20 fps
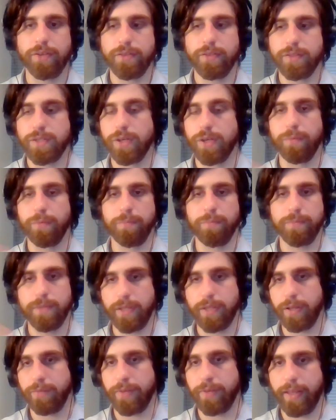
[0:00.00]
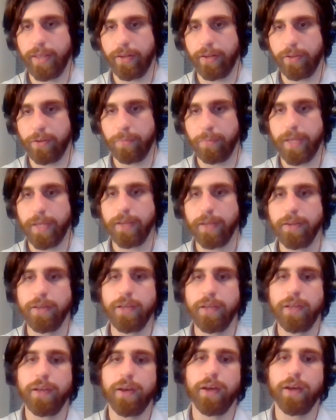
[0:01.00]
So to clarify that a little bit,
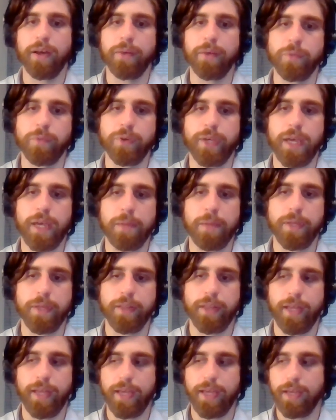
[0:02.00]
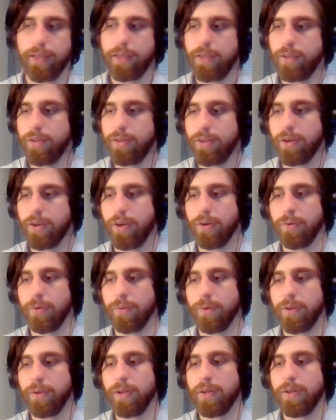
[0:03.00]
you can't be like,
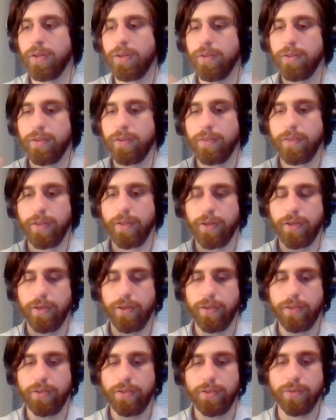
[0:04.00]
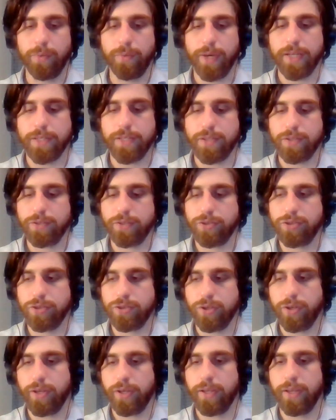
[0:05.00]
the US
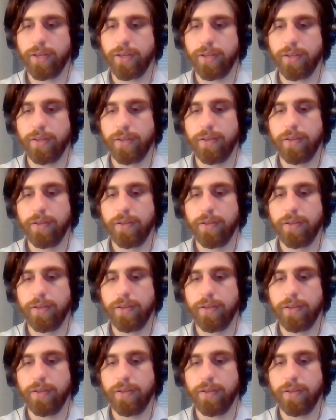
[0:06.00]
should